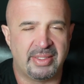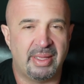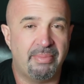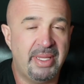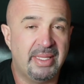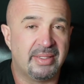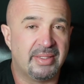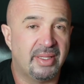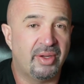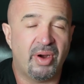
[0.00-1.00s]
that means
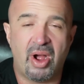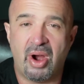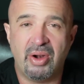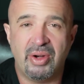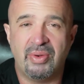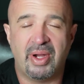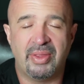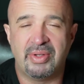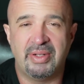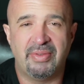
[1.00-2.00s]
that there are no
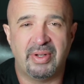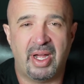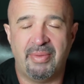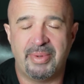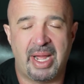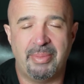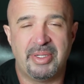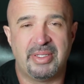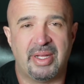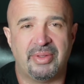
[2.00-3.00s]
other different op
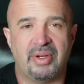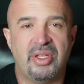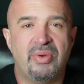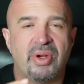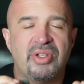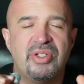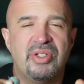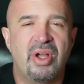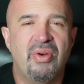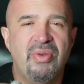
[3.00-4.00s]
options out there. You are
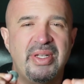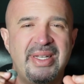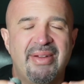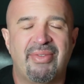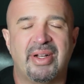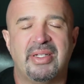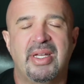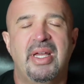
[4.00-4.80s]
so different.